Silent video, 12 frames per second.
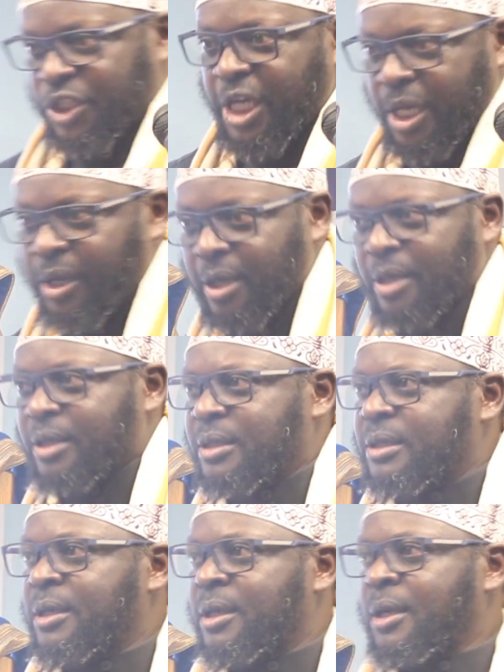Shaykh.
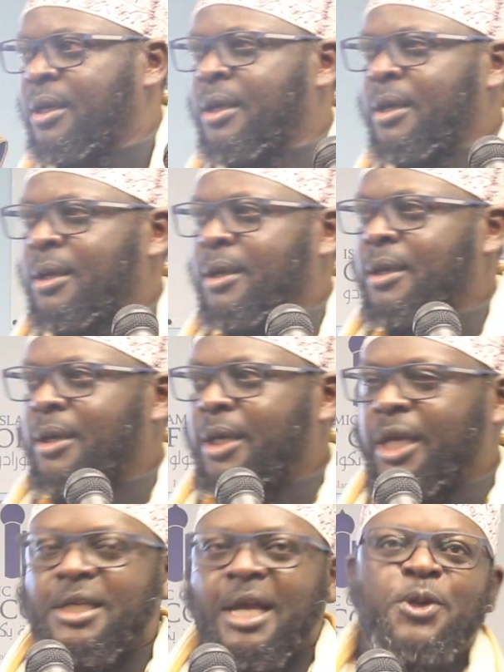
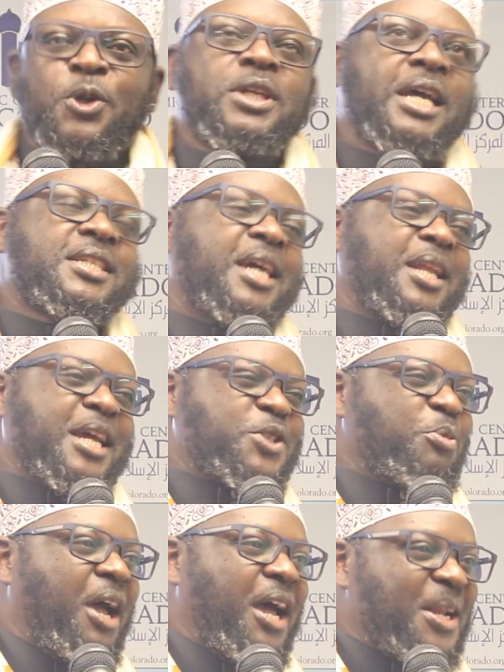He cannot ask Allah
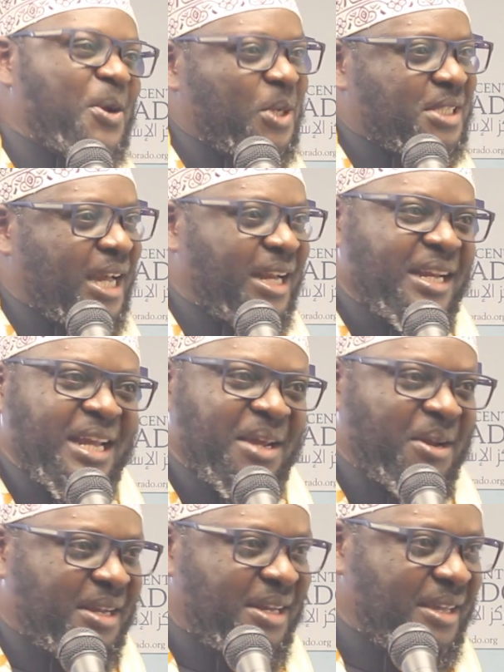subhanahu wa ta'ala
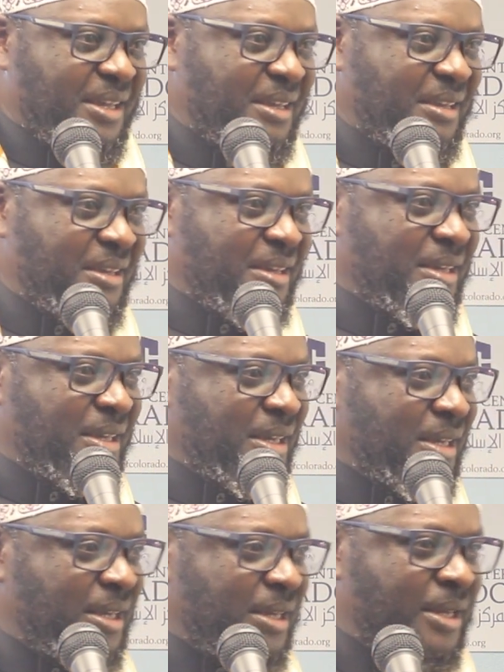directly.
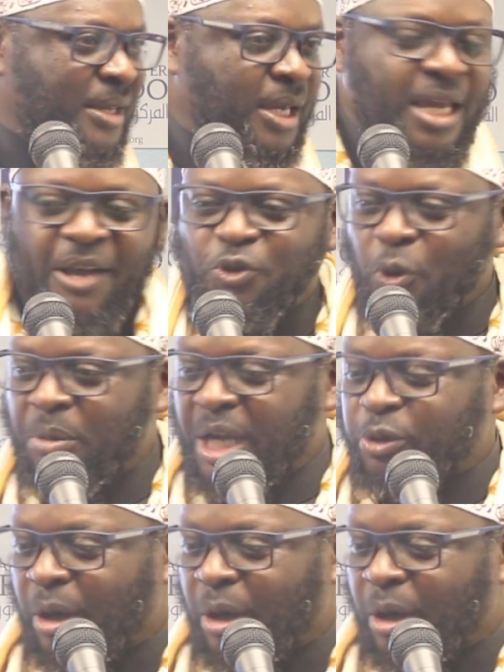He has to make